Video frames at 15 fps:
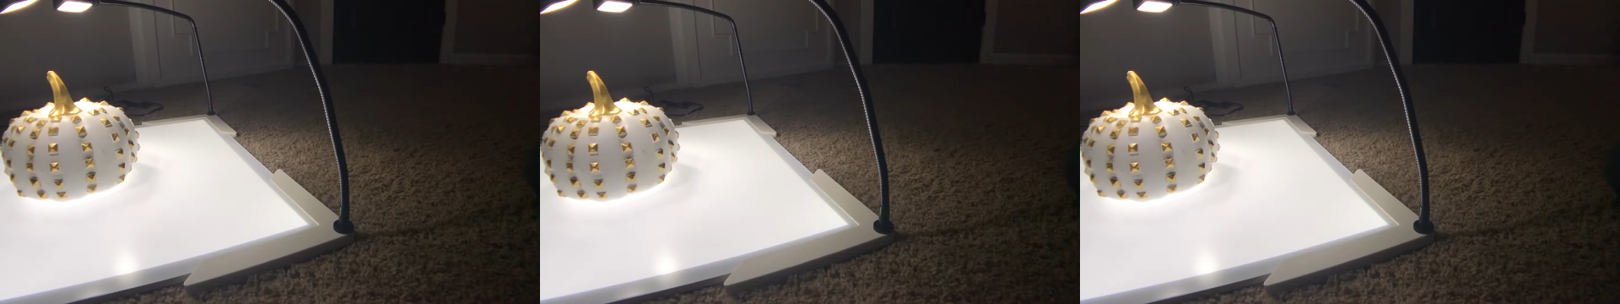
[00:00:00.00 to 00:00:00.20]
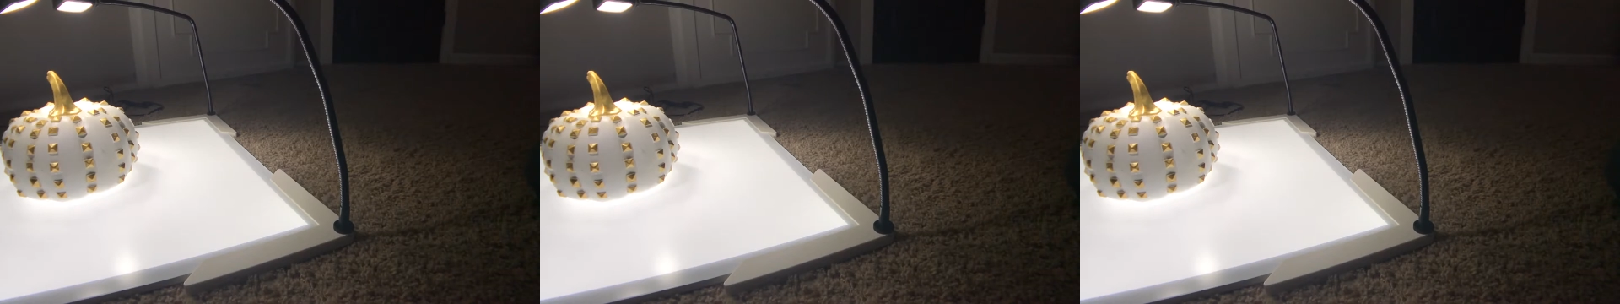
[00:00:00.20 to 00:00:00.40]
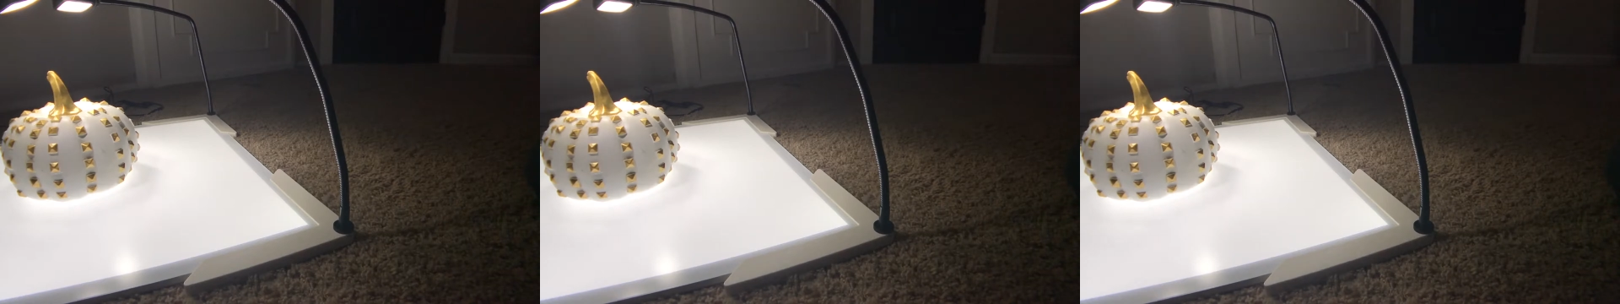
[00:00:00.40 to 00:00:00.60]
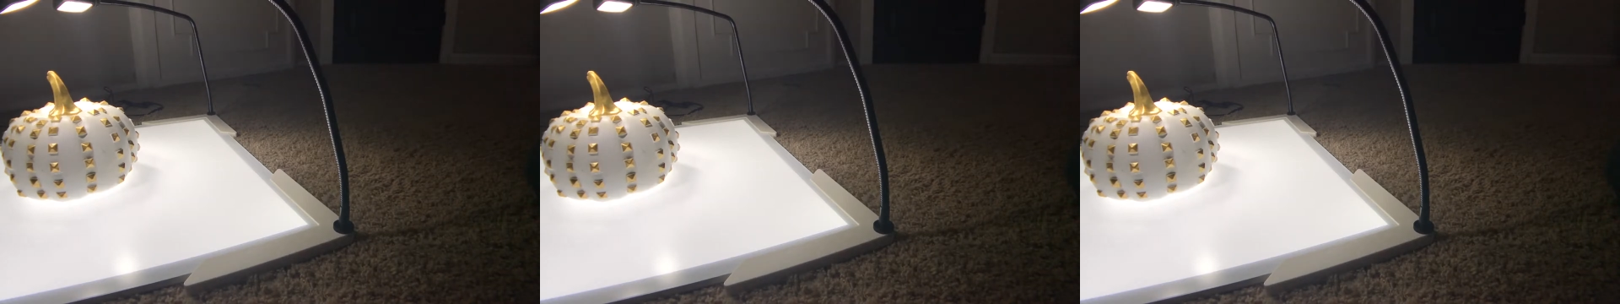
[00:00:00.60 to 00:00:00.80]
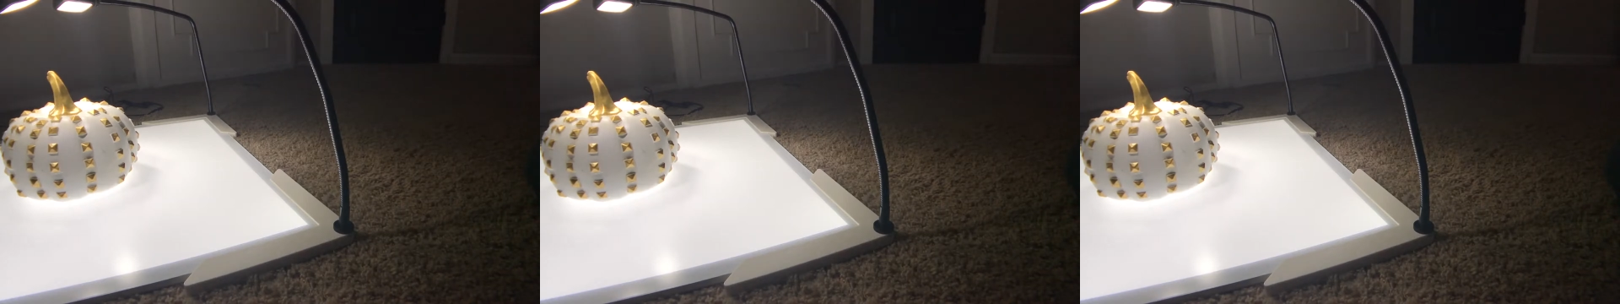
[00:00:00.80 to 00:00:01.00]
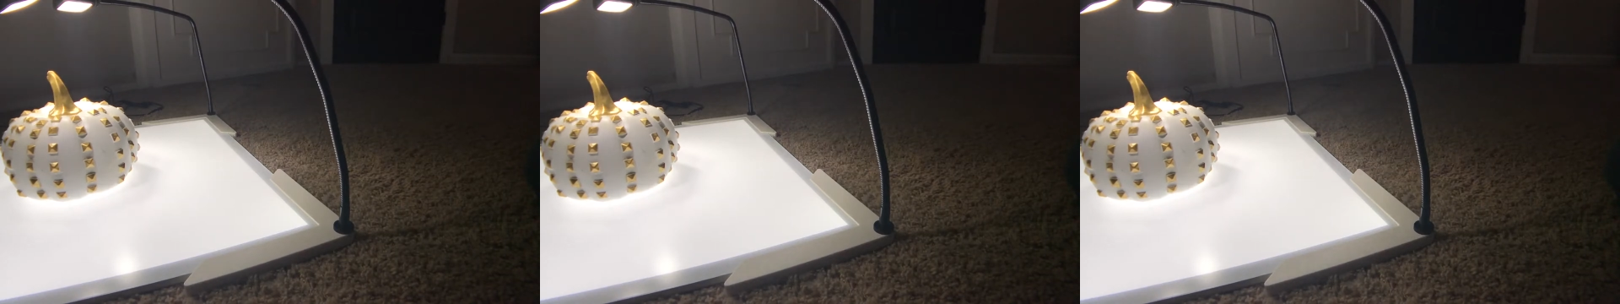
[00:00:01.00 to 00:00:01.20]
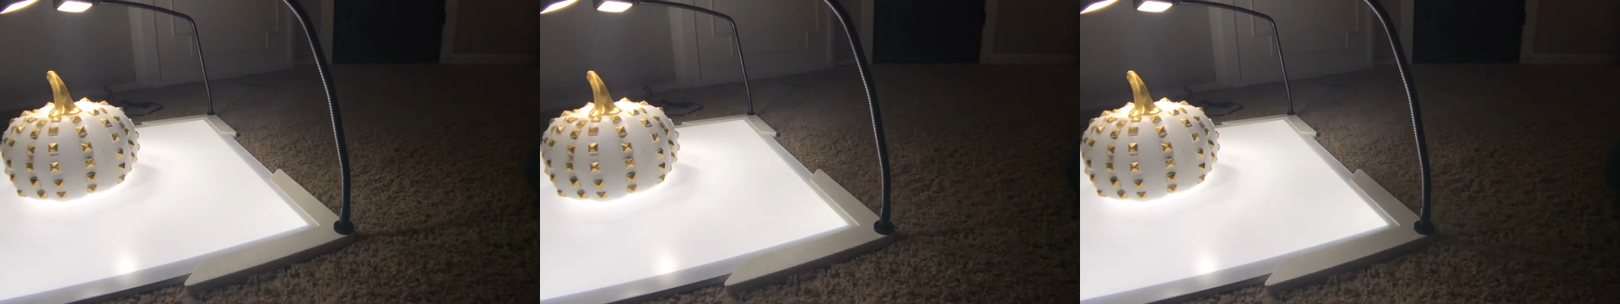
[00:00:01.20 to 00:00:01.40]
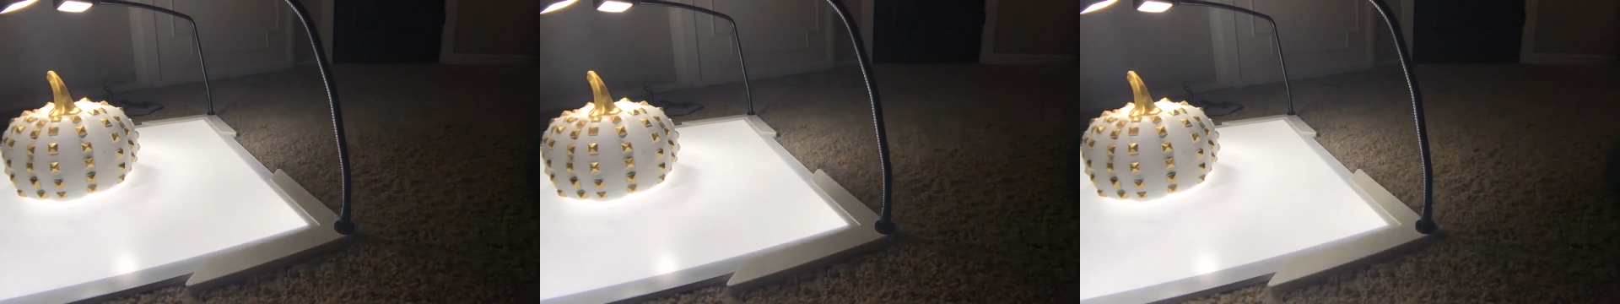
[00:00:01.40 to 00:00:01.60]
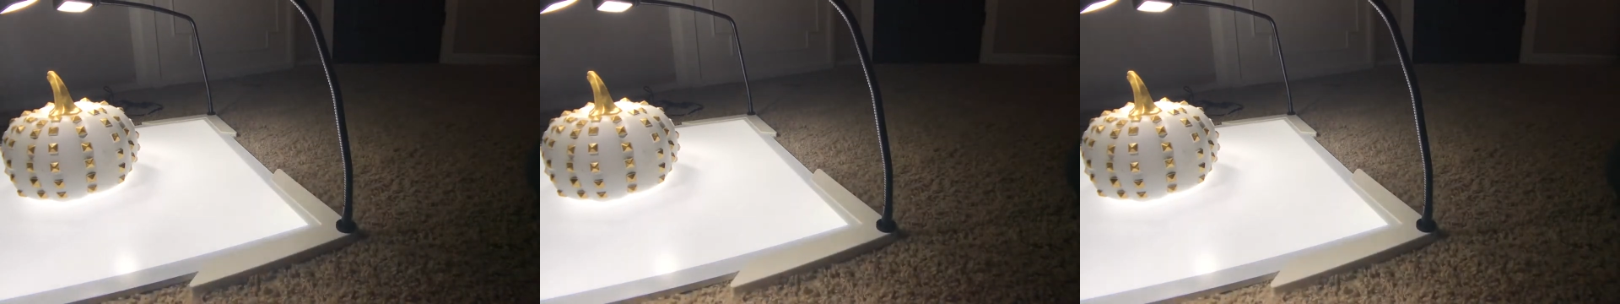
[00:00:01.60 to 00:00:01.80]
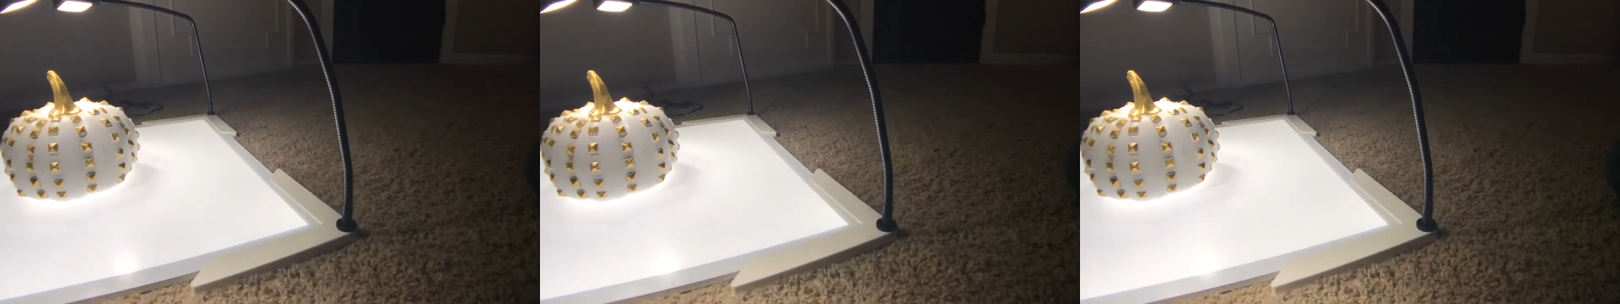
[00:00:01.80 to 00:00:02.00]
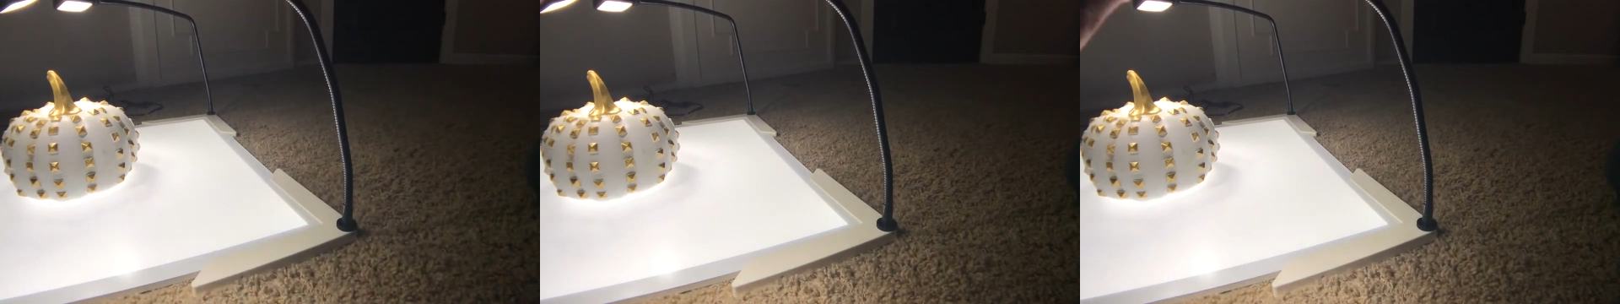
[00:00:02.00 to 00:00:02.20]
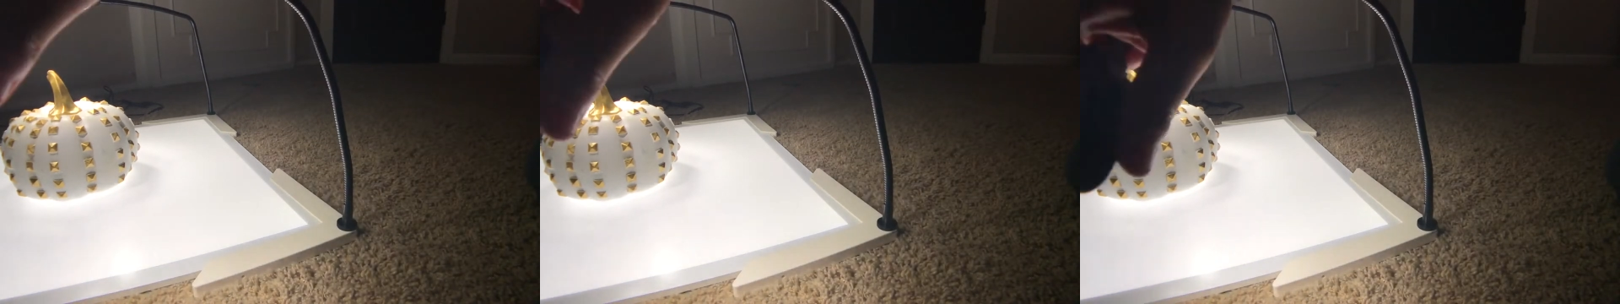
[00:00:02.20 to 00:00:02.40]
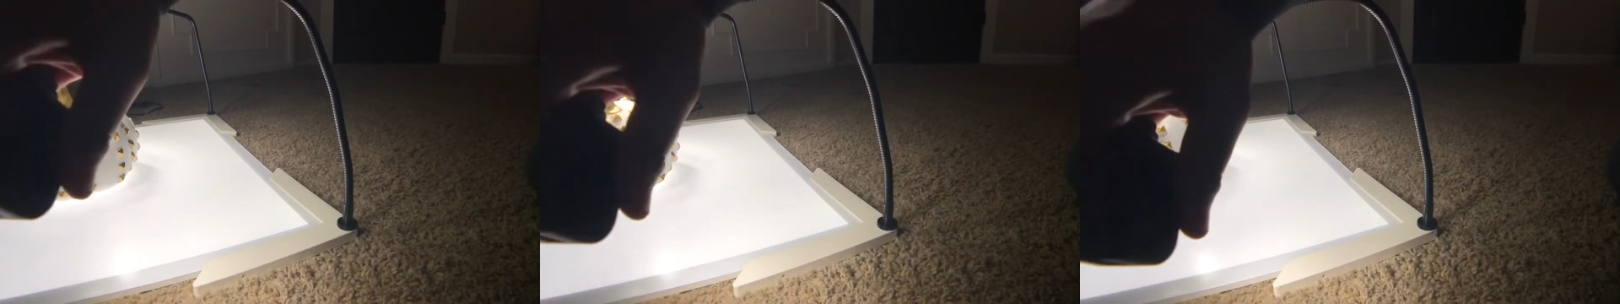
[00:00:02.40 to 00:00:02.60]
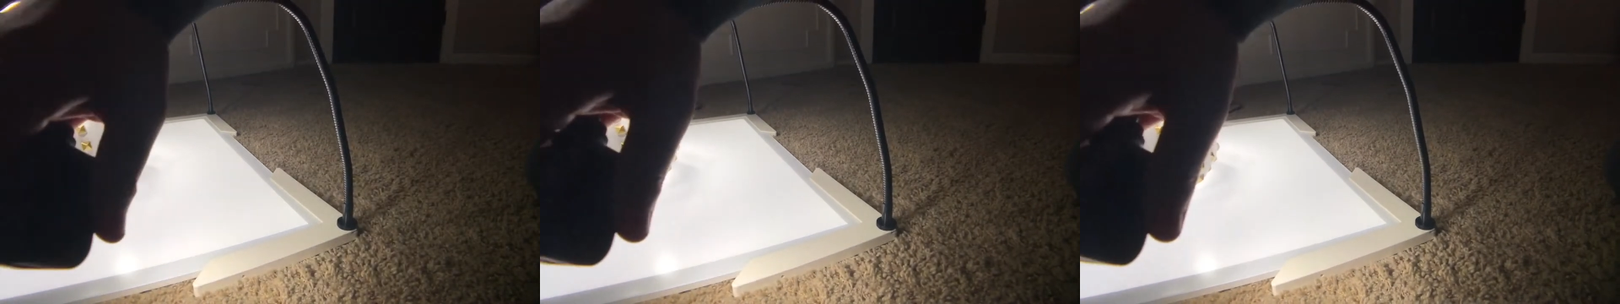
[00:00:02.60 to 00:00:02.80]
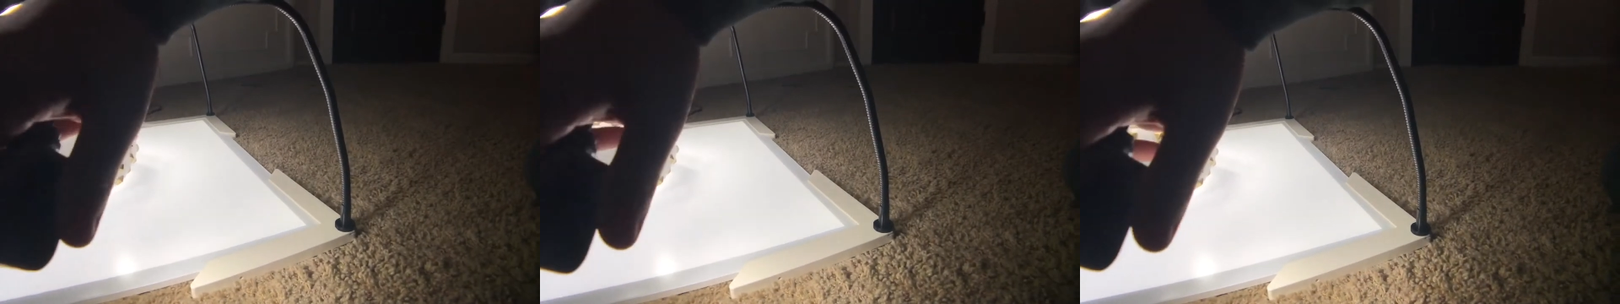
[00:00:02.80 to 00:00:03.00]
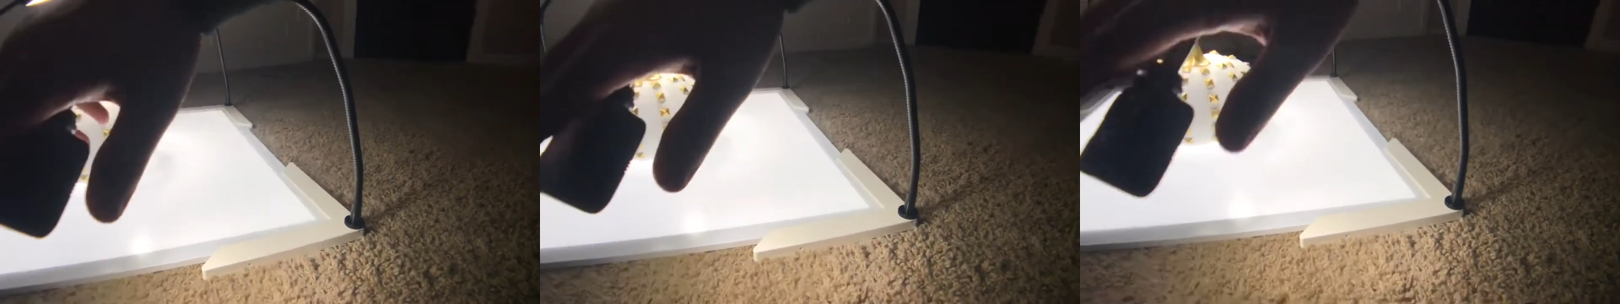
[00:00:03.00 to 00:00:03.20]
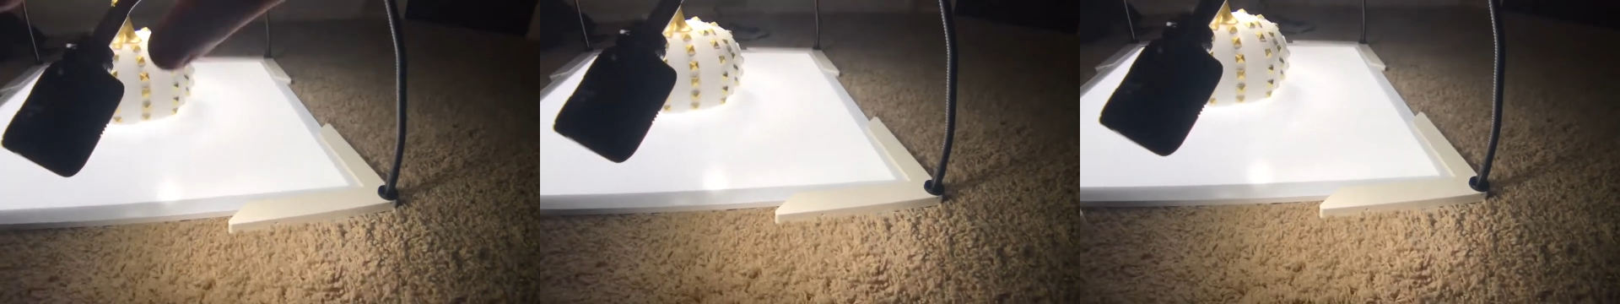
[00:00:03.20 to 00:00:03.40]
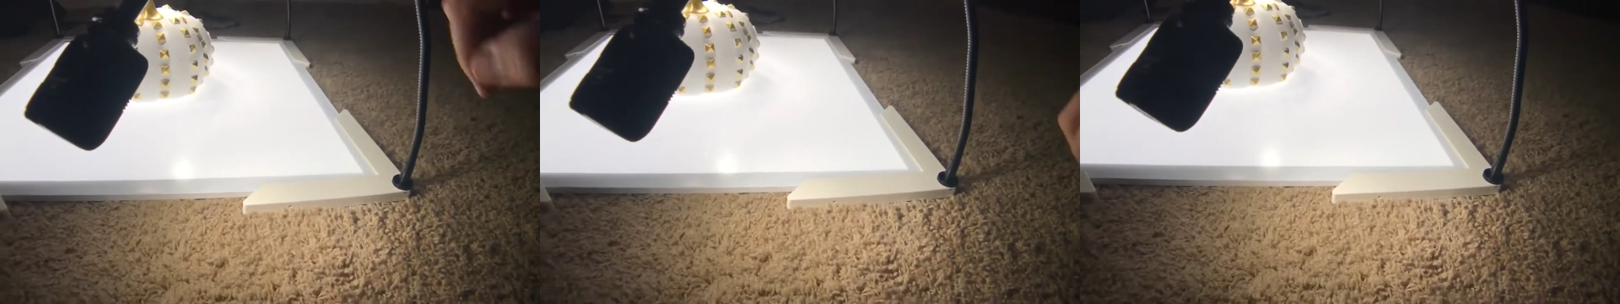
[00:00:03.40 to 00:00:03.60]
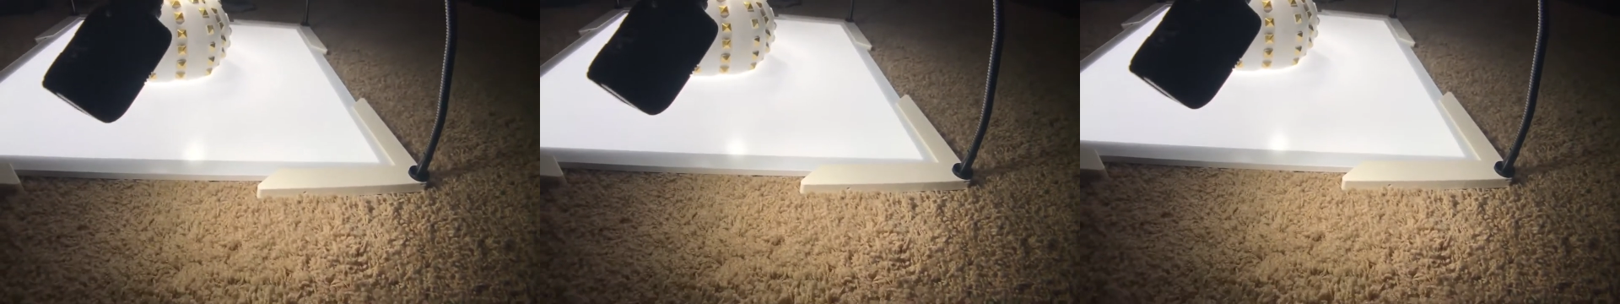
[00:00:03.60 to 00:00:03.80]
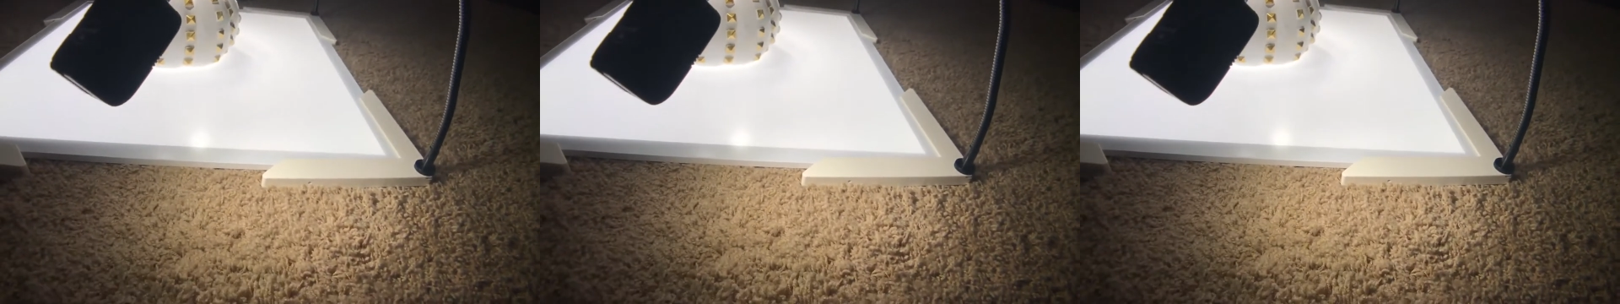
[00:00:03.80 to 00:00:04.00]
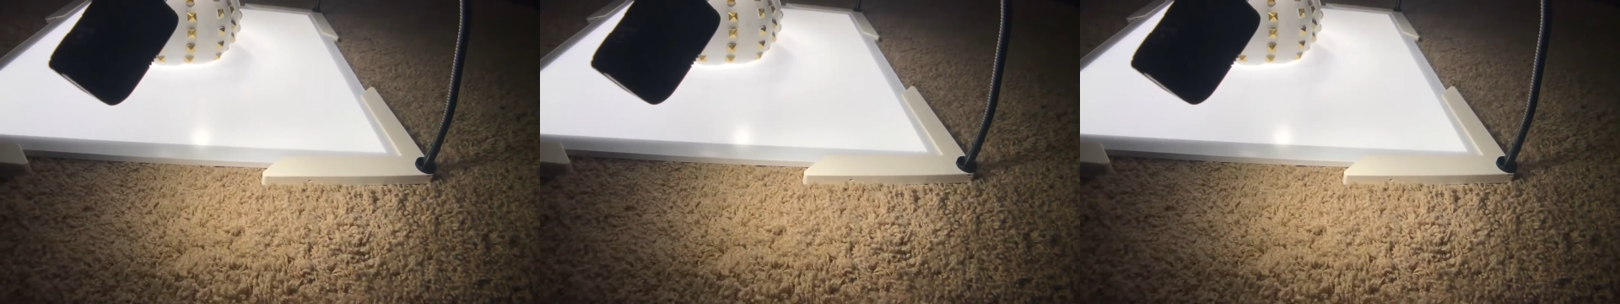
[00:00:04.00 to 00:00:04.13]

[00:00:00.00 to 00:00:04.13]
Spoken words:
No face is visible, so there are no lips to read.